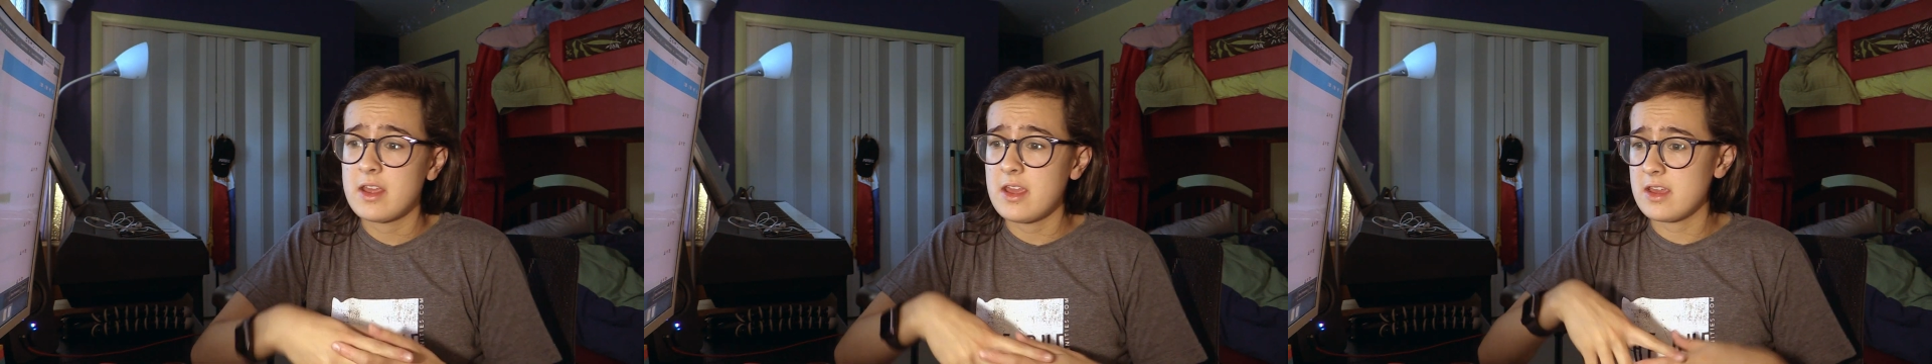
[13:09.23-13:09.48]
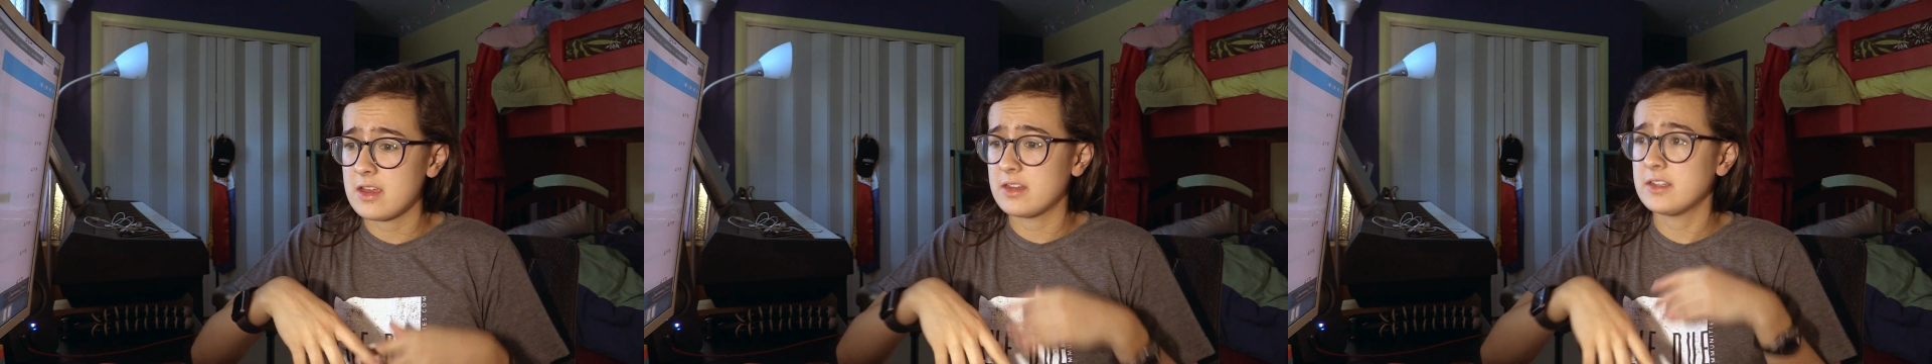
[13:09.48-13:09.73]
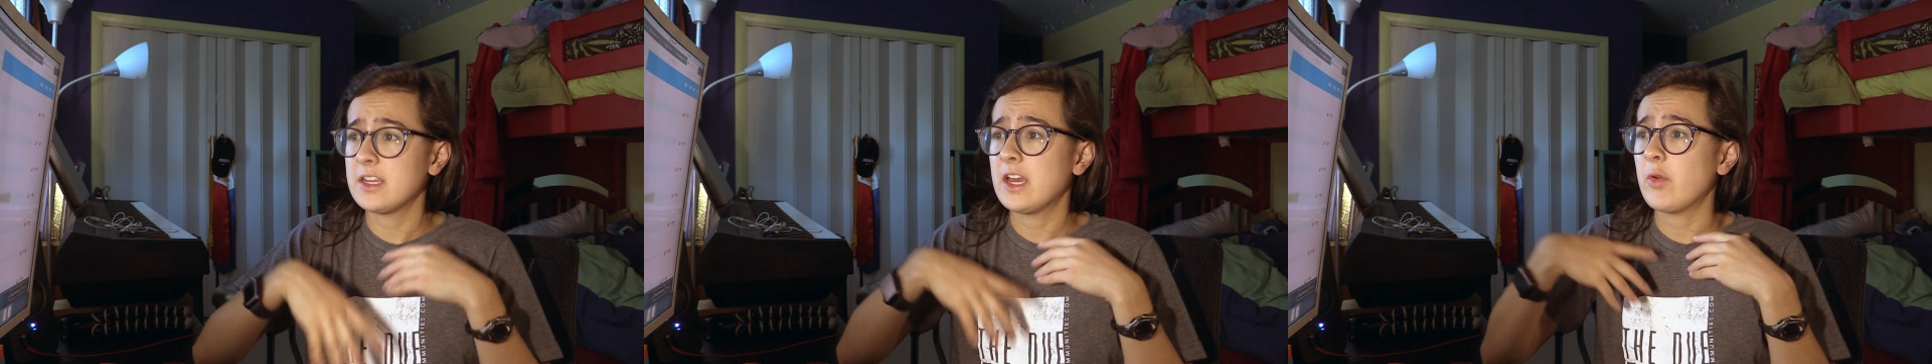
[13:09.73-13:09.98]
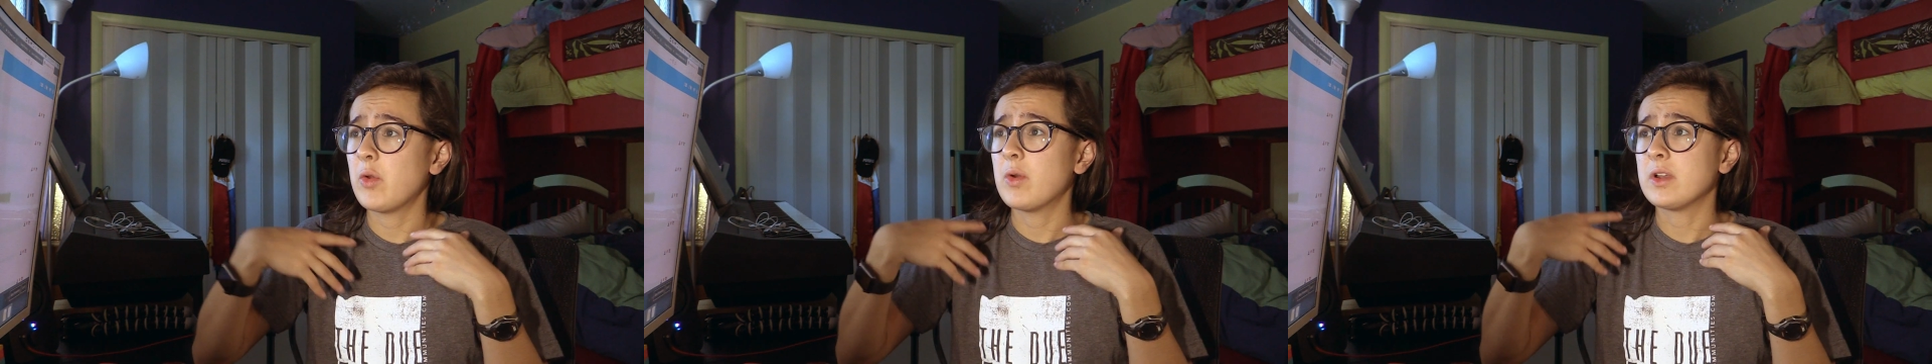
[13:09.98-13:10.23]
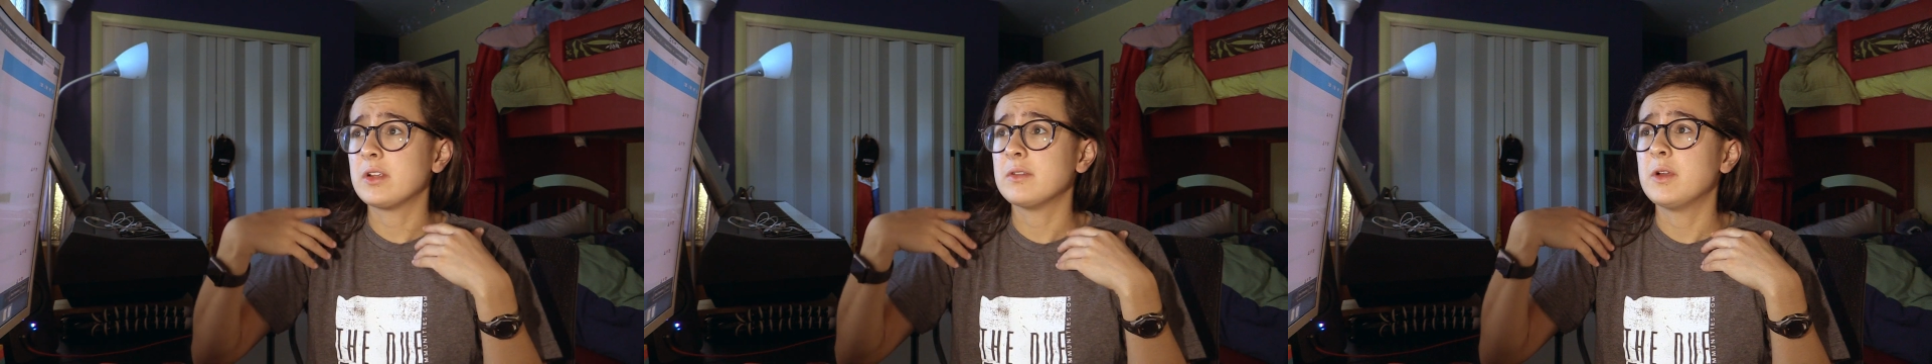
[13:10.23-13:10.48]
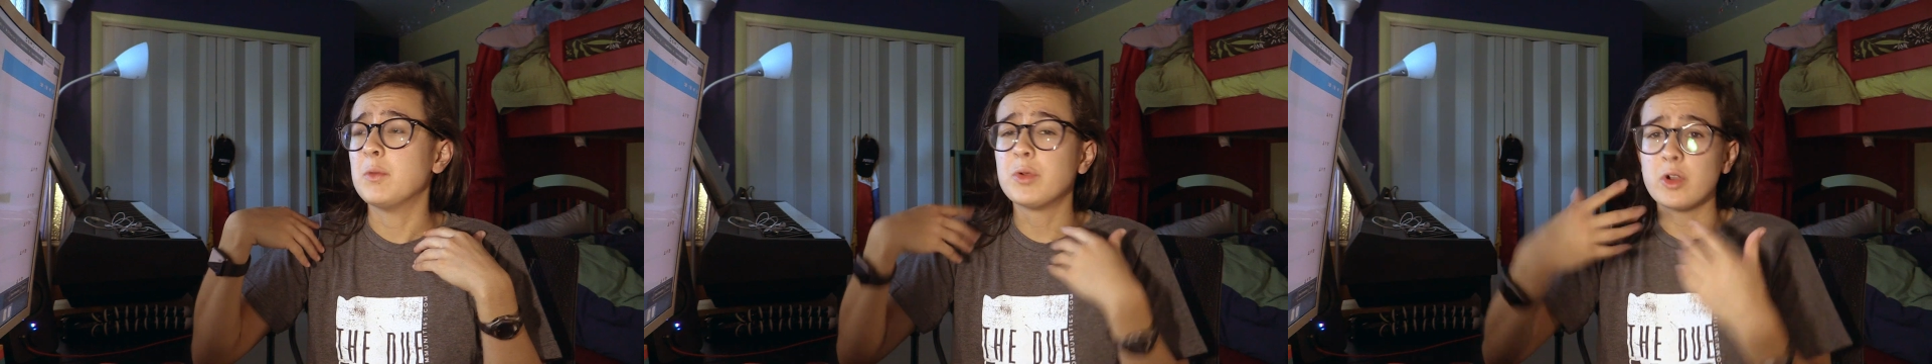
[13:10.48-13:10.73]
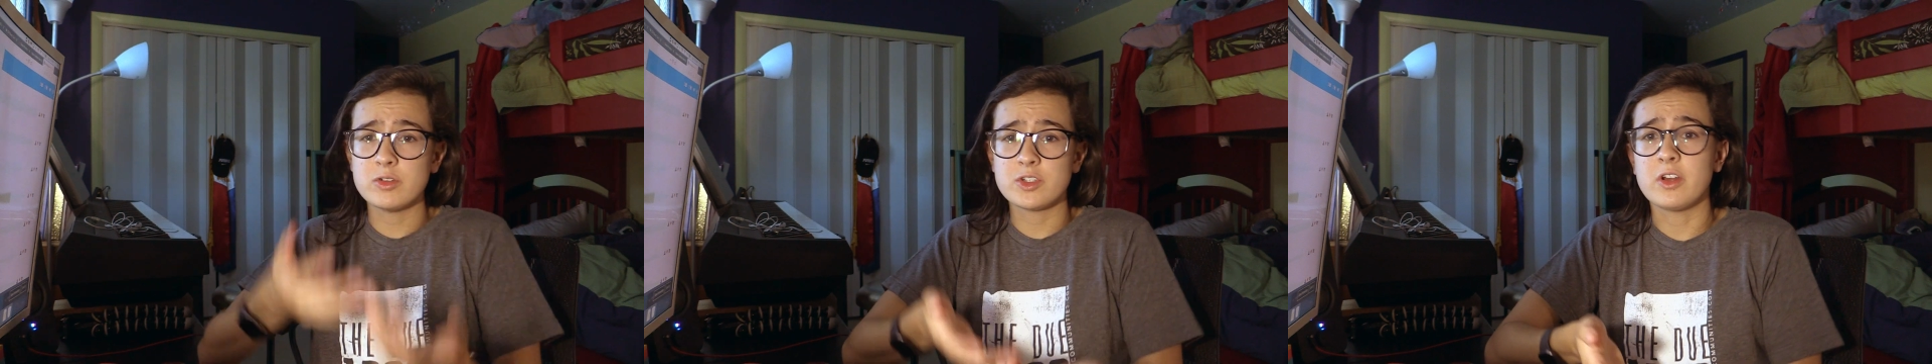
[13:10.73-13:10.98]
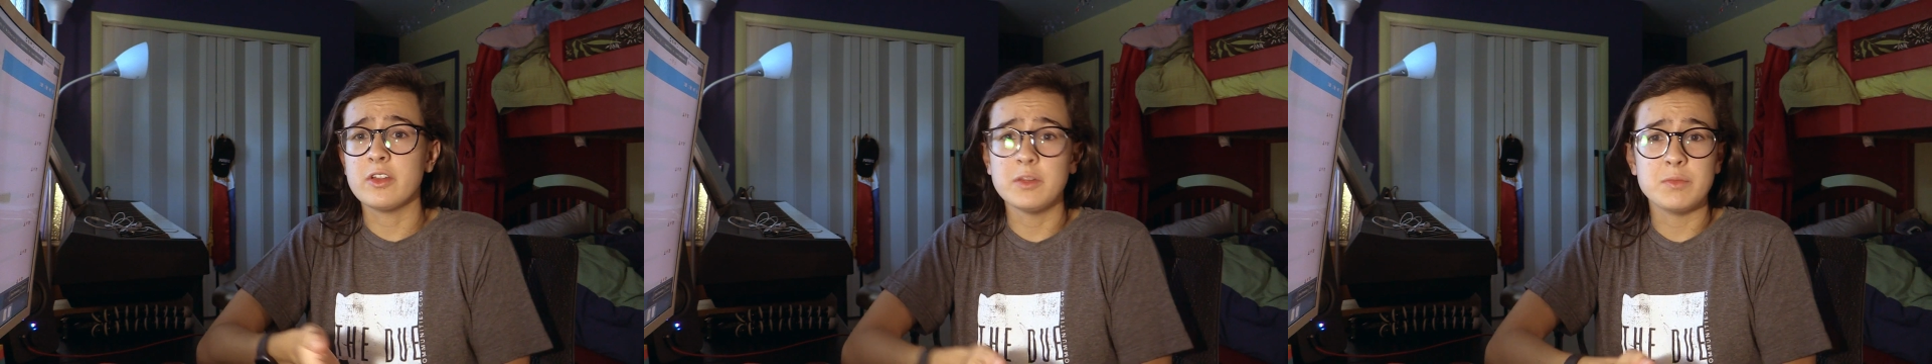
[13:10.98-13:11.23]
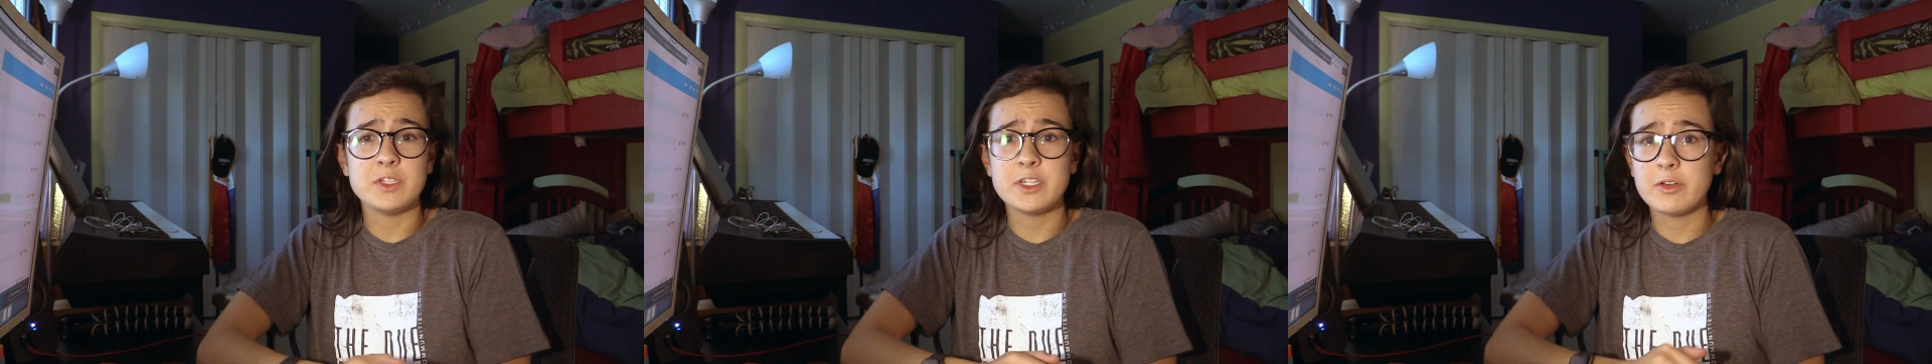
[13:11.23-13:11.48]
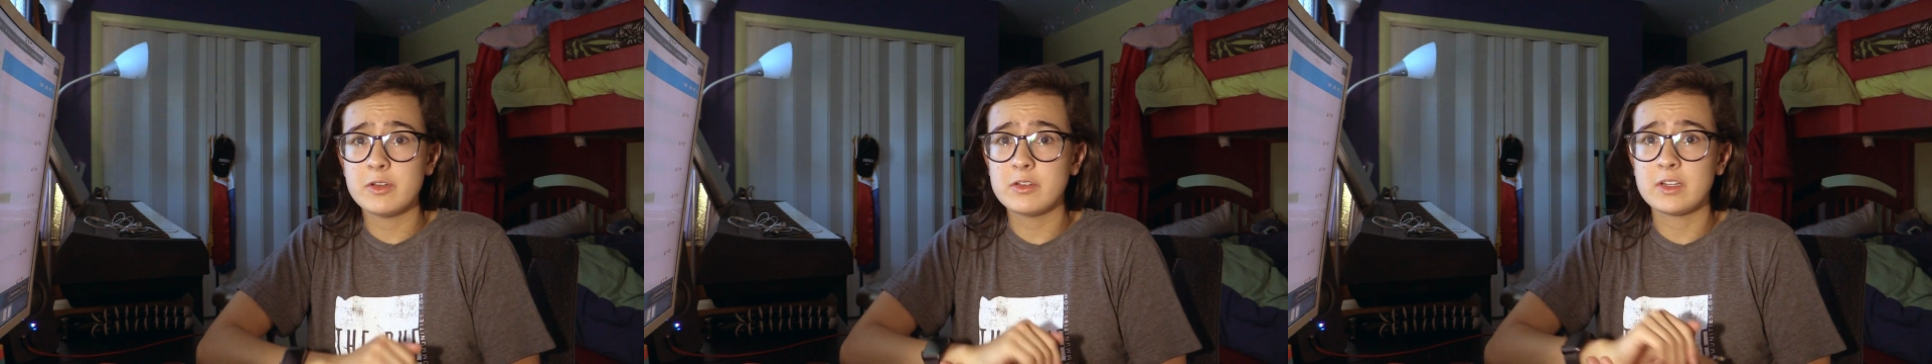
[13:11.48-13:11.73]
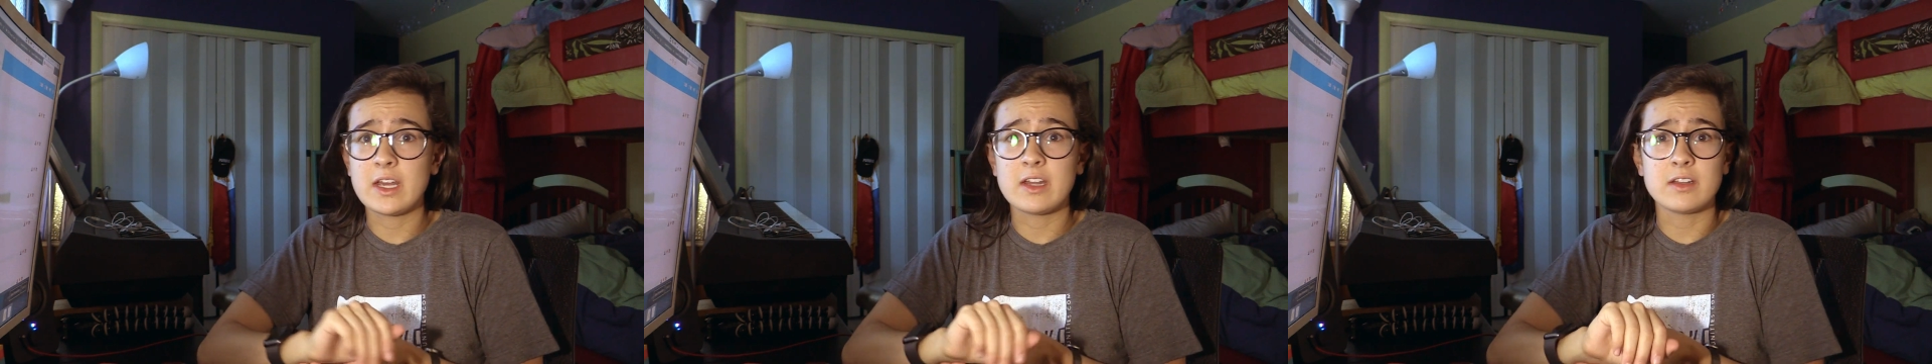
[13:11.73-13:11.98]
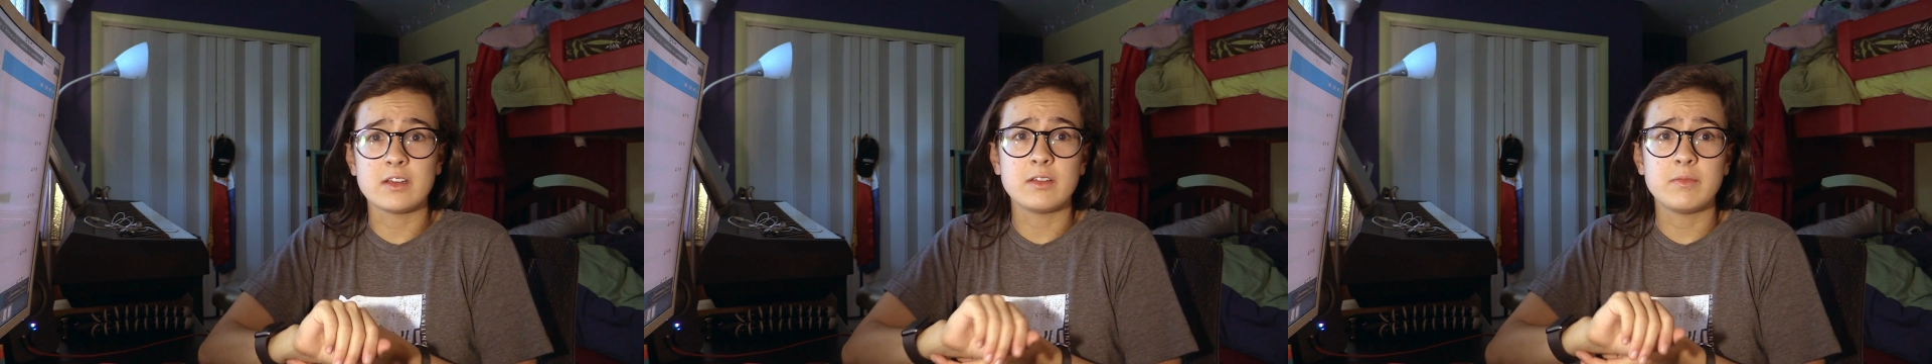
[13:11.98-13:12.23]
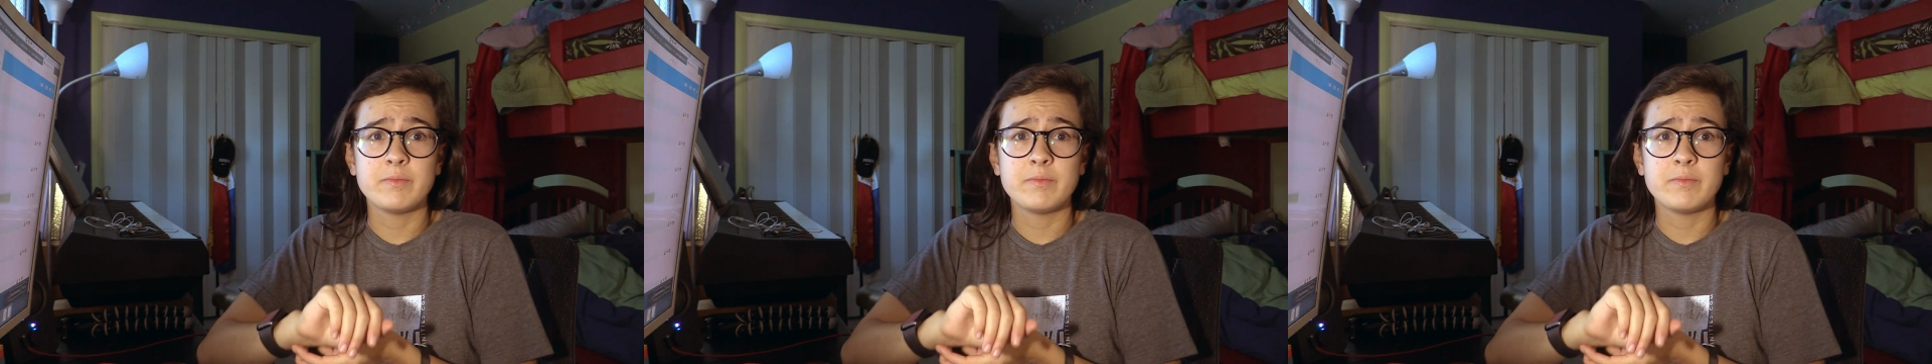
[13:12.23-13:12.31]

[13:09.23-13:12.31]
and how I want to approach all the material and how to